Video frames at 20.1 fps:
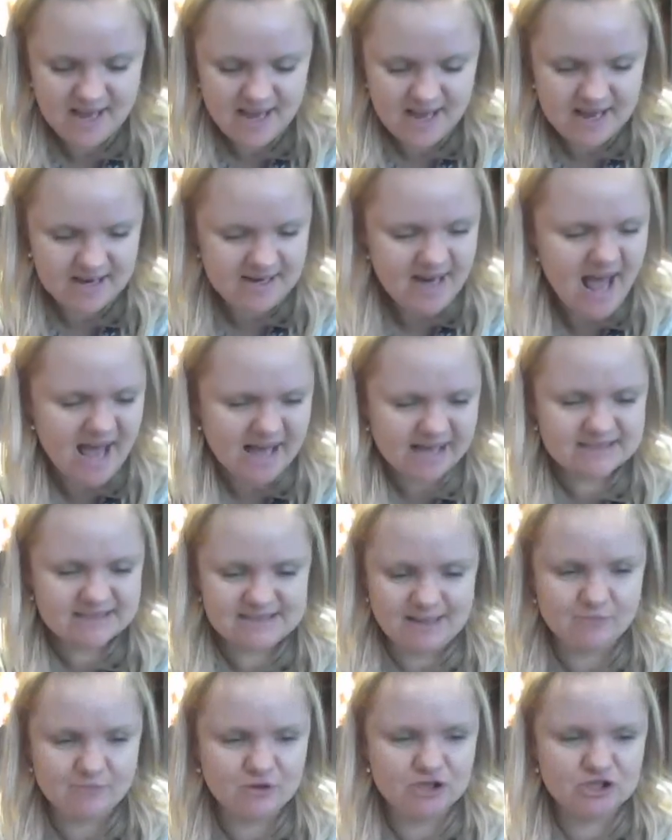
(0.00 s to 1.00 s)
Next,
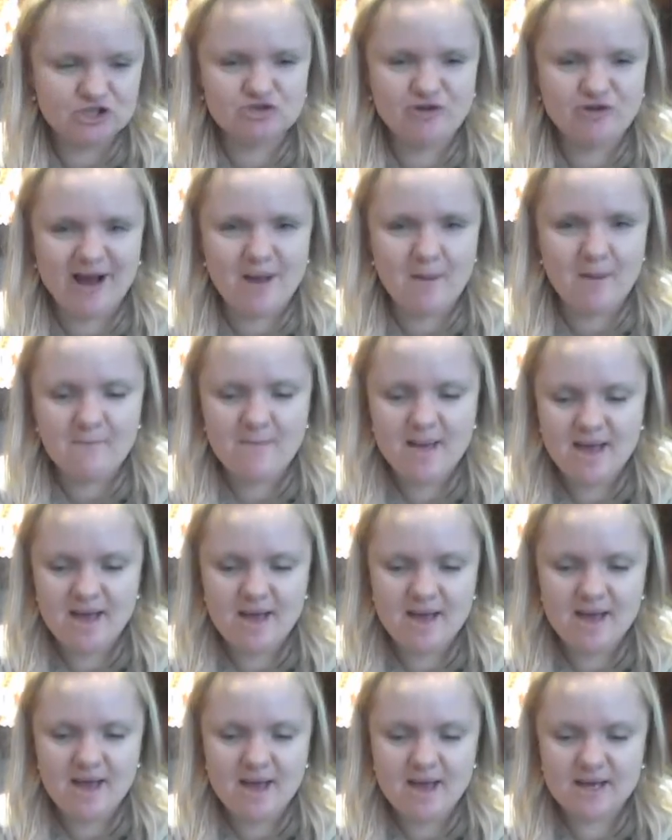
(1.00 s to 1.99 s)
I'm going to try and
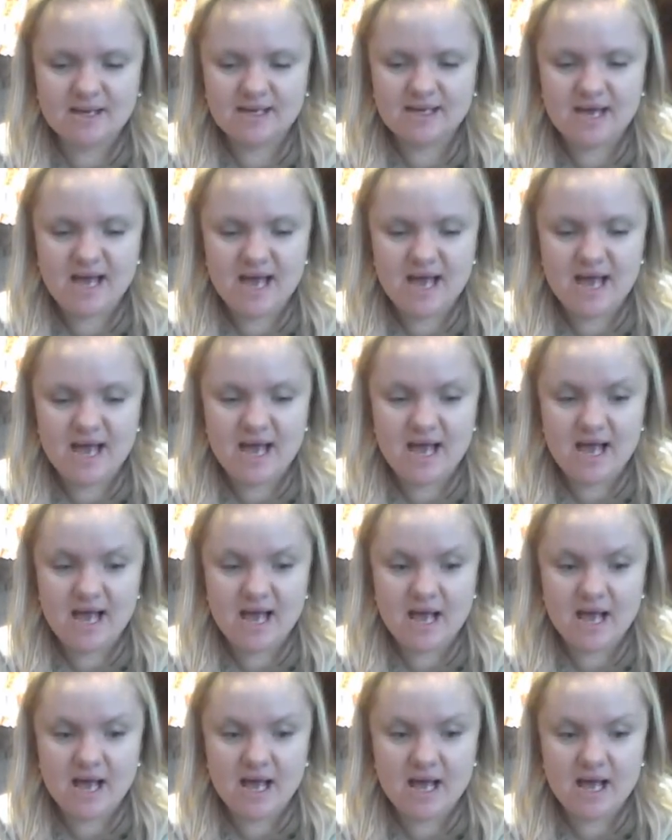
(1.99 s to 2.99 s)
make
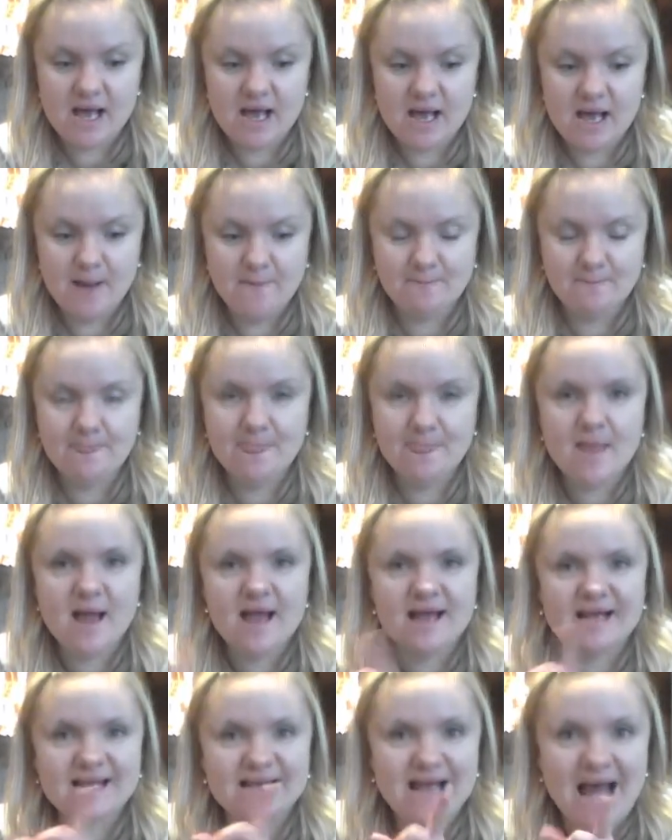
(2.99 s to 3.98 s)
a
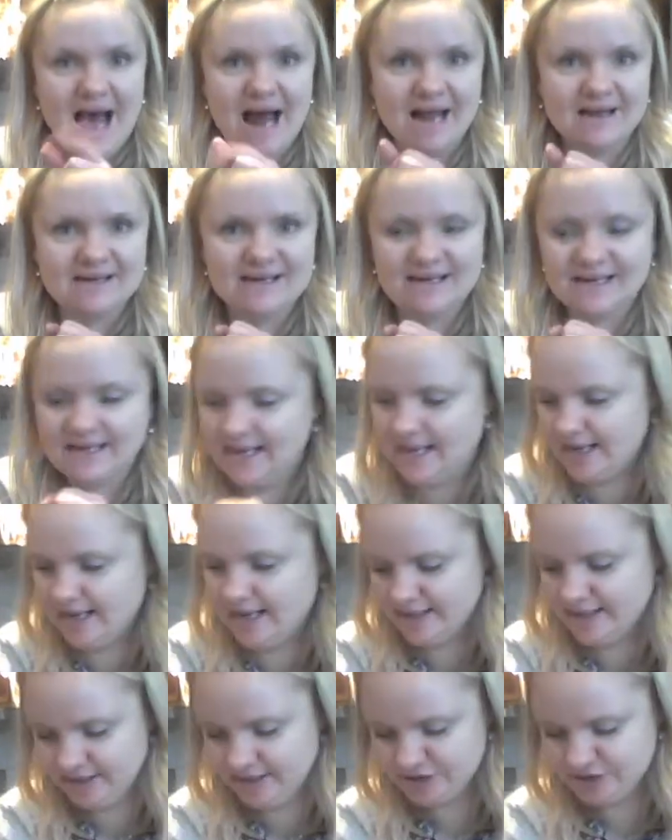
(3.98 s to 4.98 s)
candy
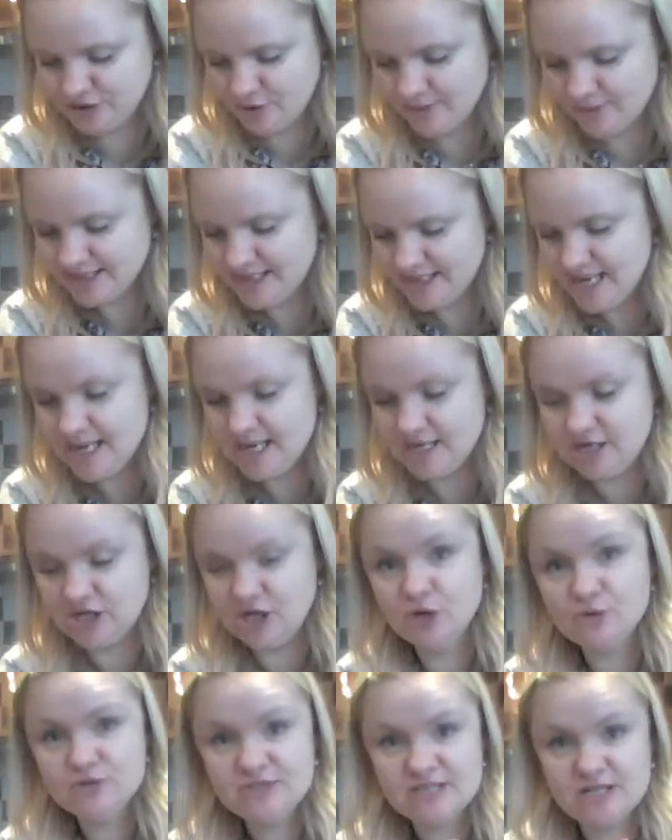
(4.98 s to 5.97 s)
cane. So again,
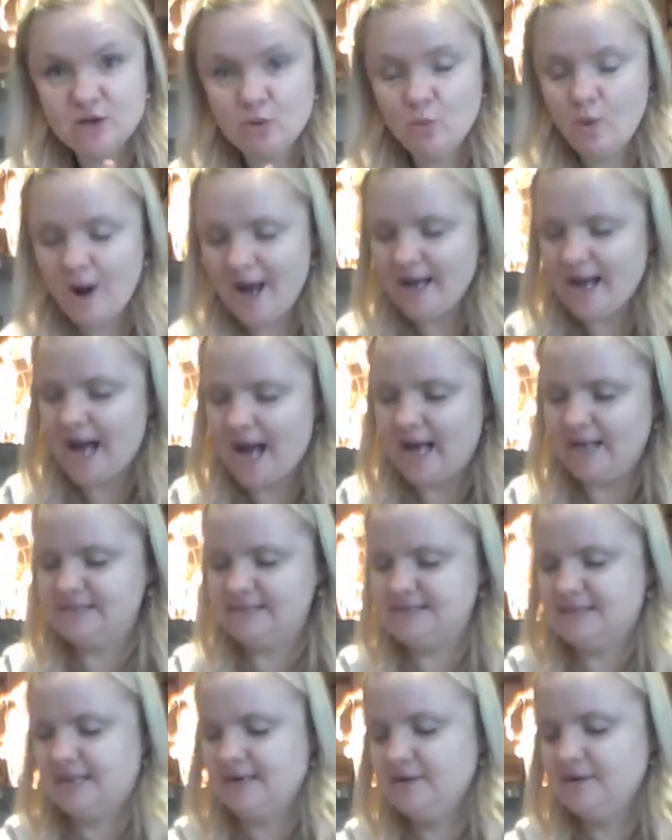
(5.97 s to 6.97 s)
using the white
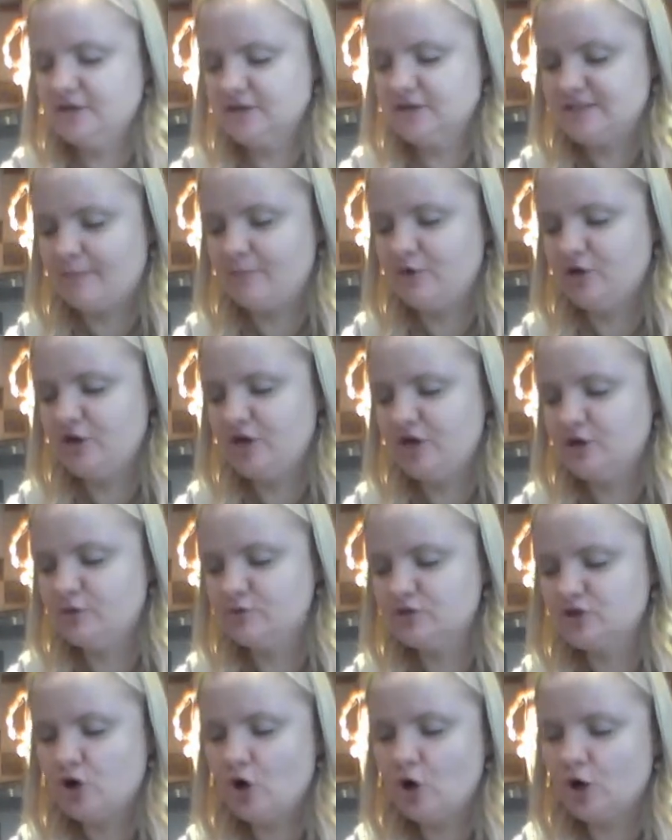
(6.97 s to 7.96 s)
icing, because I'm going to use
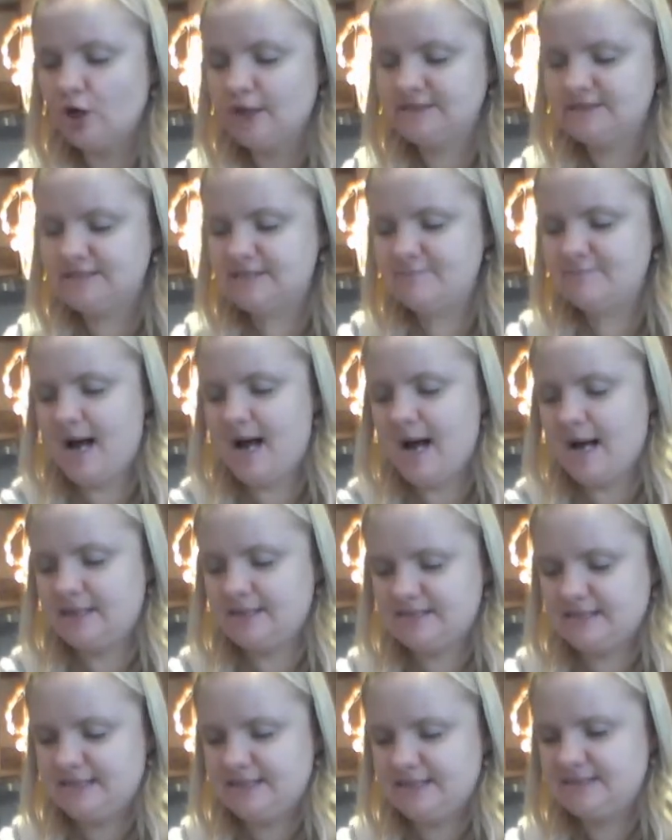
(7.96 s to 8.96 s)
coloured
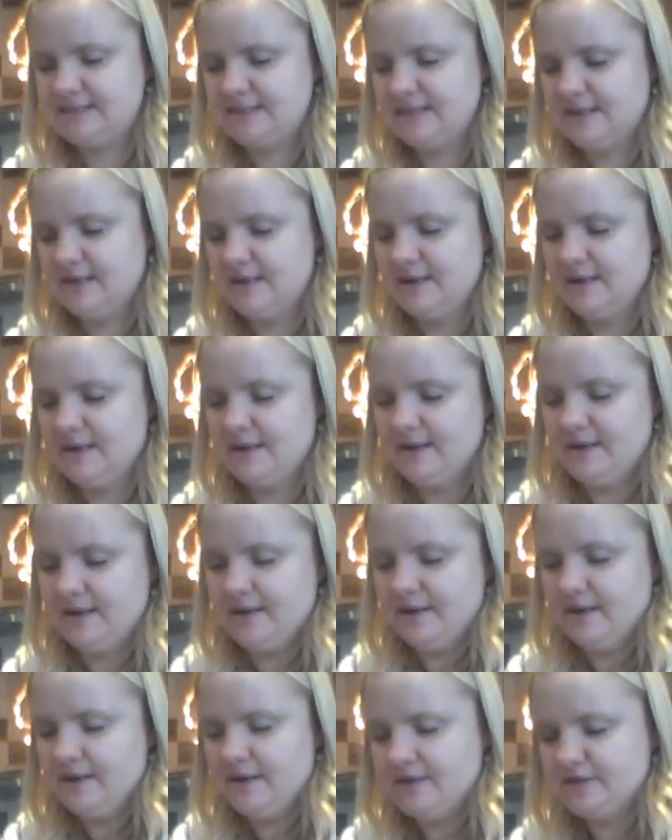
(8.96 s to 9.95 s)
Smarties.
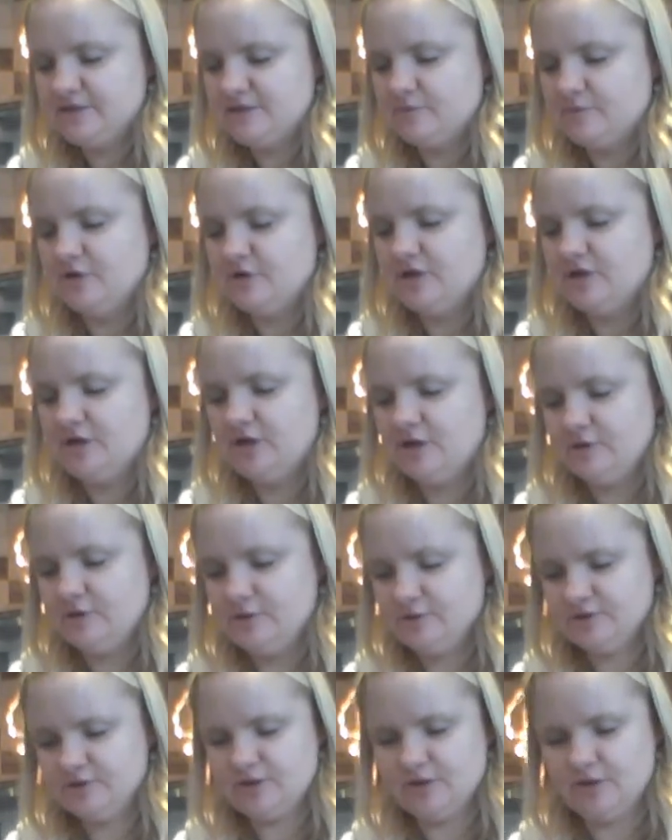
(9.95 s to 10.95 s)
So I'm going to
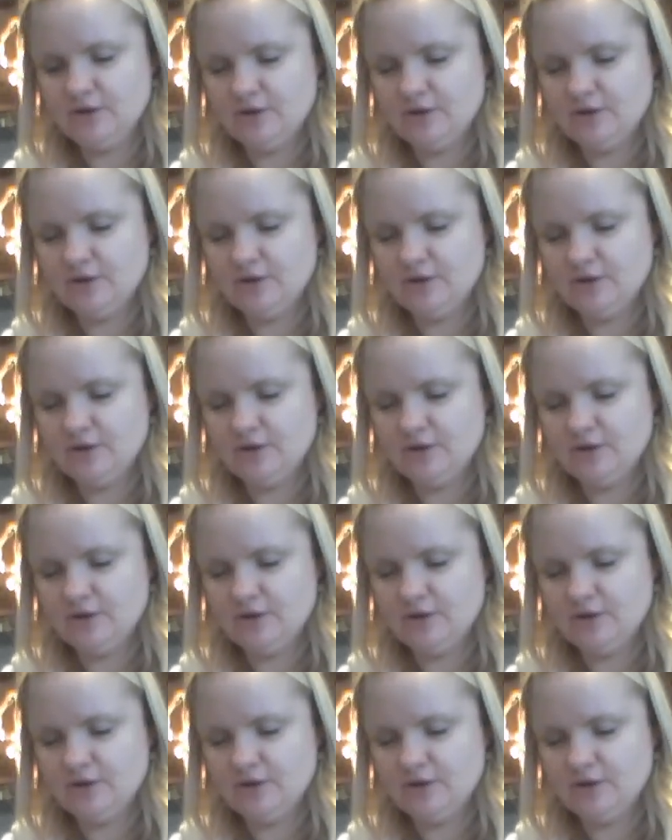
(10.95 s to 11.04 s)
use